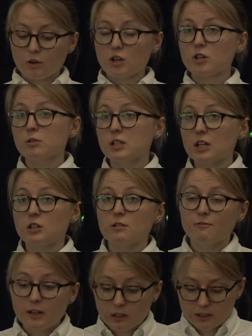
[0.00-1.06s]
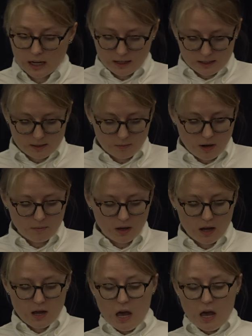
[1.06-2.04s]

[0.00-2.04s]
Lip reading: Russia was actually fielding in September